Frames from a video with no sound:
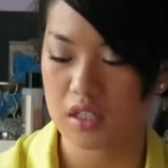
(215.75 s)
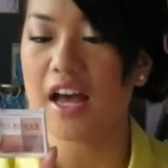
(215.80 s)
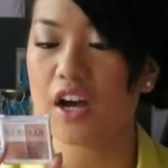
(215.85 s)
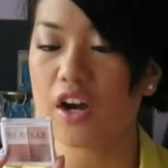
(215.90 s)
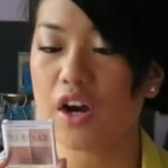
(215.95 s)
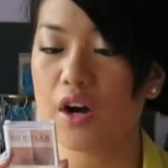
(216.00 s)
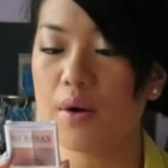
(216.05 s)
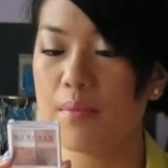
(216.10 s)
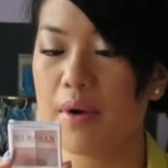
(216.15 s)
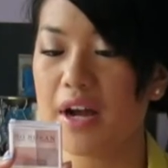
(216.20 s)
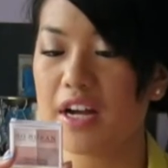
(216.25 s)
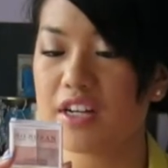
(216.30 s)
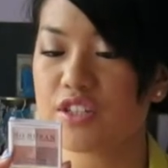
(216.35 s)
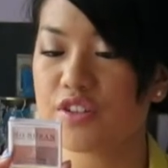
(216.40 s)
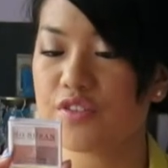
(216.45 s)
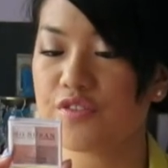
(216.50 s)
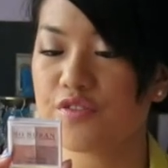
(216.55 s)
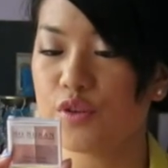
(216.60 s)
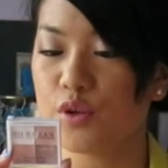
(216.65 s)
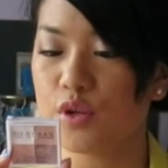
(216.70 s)
A compact
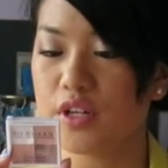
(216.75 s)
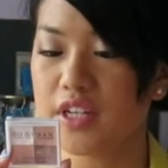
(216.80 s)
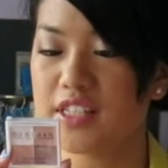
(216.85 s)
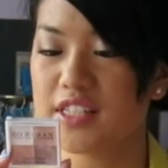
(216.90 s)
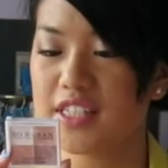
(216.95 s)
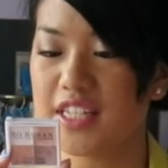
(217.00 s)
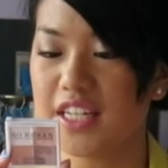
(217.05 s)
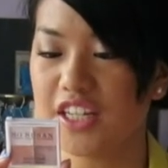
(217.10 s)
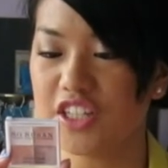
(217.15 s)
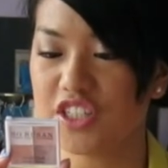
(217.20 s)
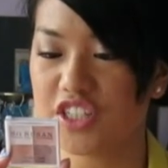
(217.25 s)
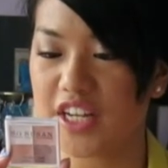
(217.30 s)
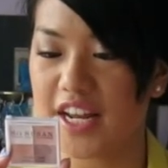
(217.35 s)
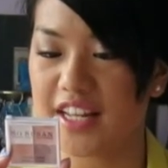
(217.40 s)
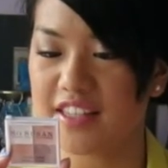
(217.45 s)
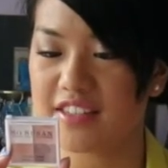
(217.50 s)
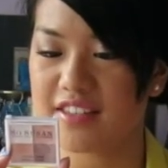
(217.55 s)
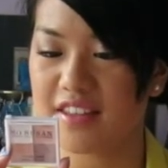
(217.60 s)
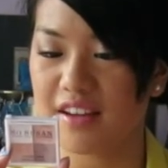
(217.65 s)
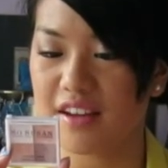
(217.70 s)
of four concealer
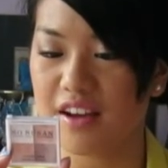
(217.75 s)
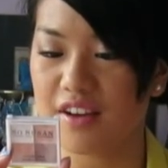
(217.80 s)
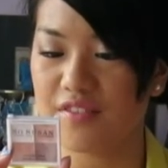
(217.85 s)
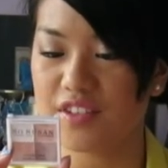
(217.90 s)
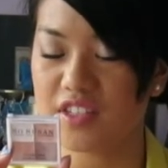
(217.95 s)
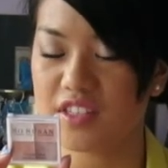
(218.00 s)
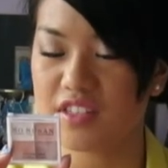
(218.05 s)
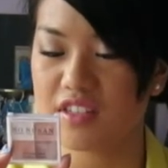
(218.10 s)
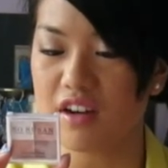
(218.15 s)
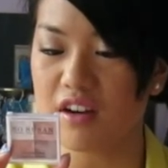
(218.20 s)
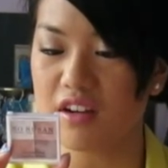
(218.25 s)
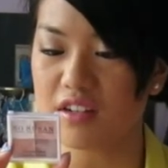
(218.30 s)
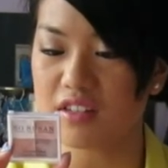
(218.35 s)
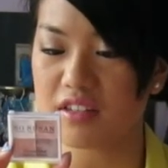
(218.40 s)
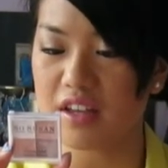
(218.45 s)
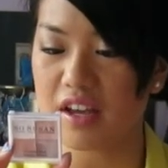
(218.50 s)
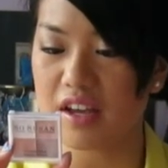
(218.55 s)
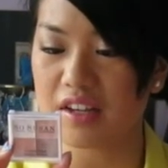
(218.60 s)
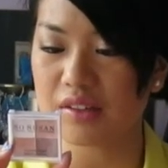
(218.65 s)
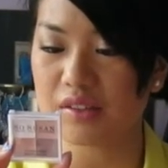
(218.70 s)
shades that covers dark
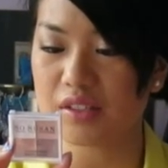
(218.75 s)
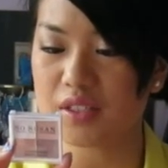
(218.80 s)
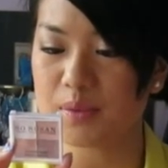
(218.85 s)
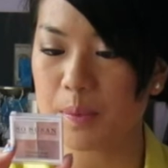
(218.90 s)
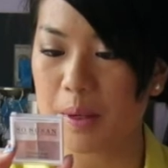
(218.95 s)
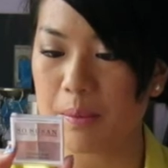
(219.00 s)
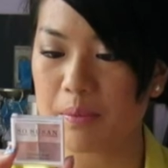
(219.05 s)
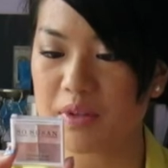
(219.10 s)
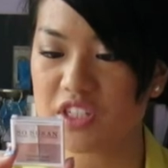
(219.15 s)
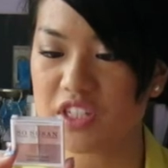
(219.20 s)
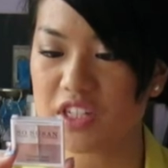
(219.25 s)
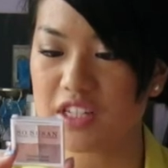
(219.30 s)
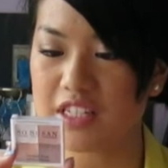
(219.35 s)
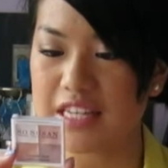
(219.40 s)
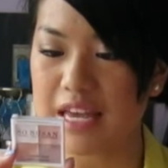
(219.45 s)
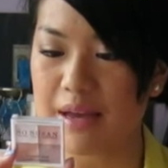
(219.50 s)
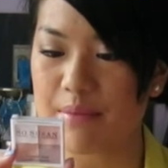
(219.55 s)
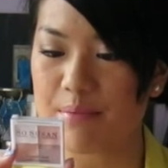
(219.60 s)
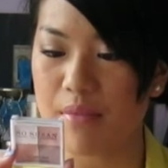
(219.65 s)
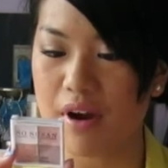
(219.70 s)
circles, blemishes,
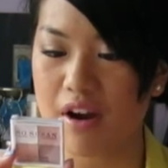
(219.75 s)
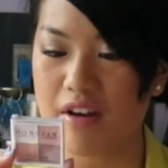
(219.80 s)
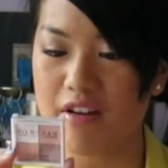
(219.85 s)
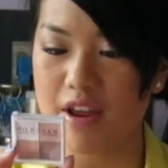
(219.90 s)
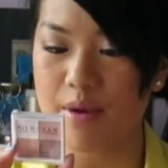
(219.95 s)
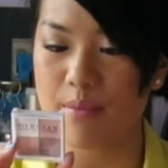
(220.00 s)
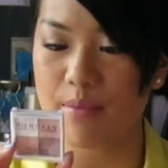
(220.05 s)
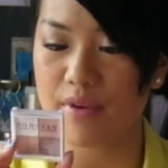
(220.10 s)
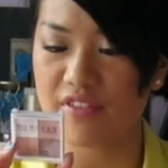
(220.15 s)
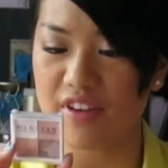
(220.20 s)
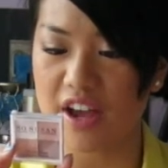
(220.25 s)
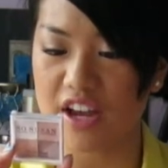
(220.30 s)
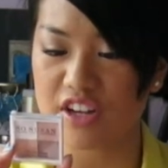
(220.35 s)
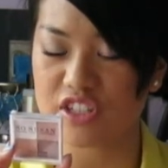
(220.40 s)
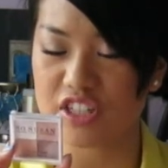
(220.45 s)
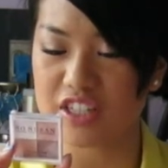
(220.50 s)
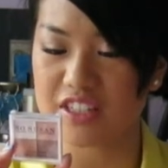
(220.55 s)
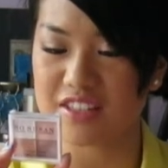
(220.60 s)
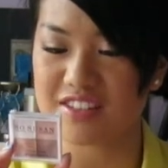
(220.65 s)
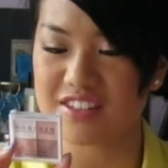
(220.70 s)
and minor
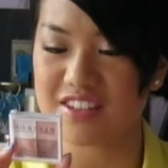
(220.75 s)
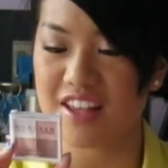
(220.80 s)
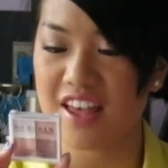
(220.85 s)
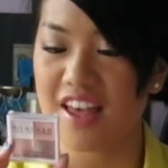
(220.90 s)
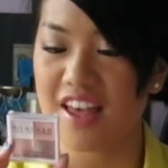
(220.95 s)
imperfections.